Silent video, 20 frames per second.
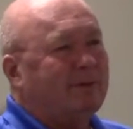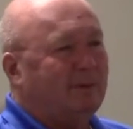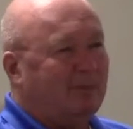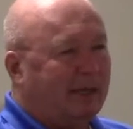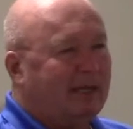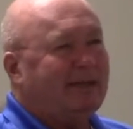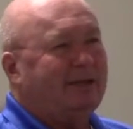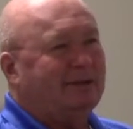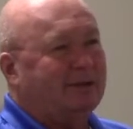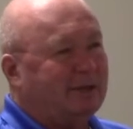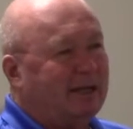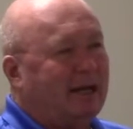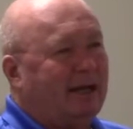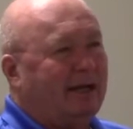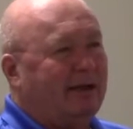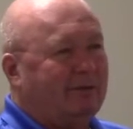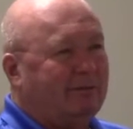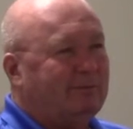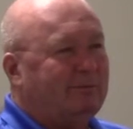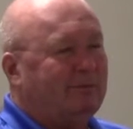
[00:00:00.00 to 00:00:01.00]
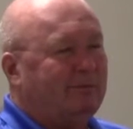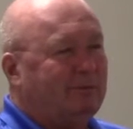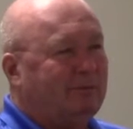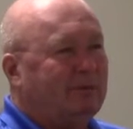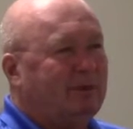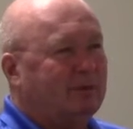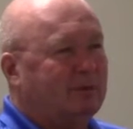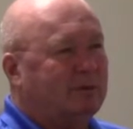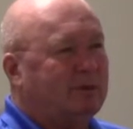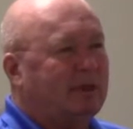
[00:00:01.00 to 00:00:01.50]
The maintenance guy,
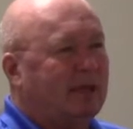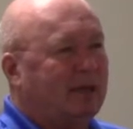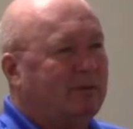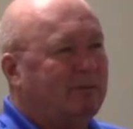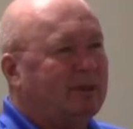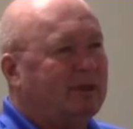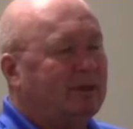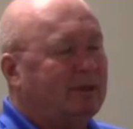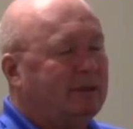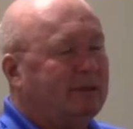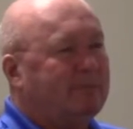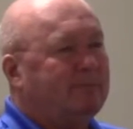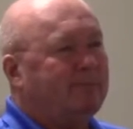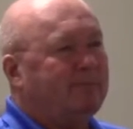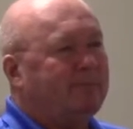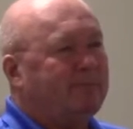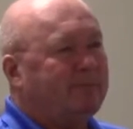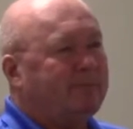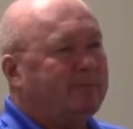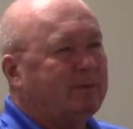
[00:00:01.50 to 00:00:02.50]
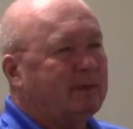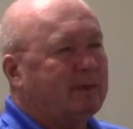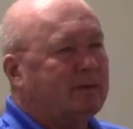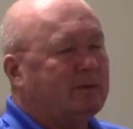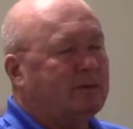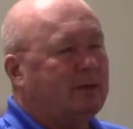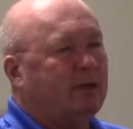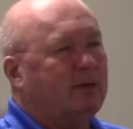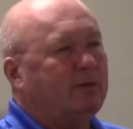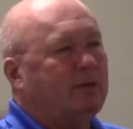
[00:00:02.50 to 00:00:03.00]
most of the time, isn't it?
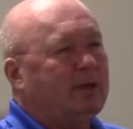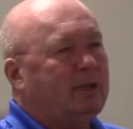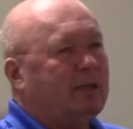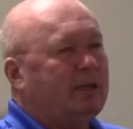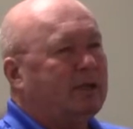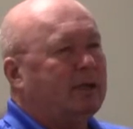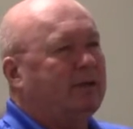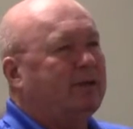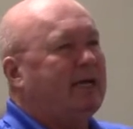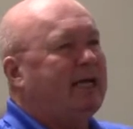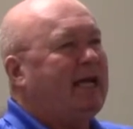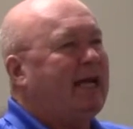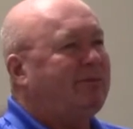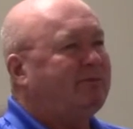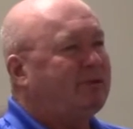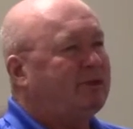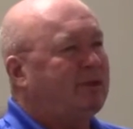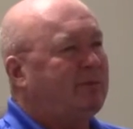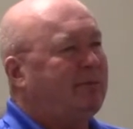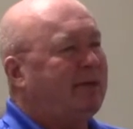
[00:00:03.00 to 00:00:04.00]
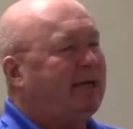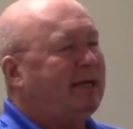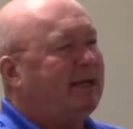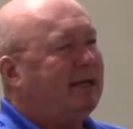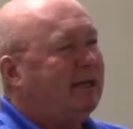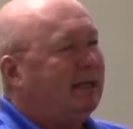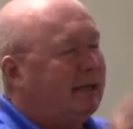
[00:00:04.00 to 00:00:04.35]
So, because they have somebody,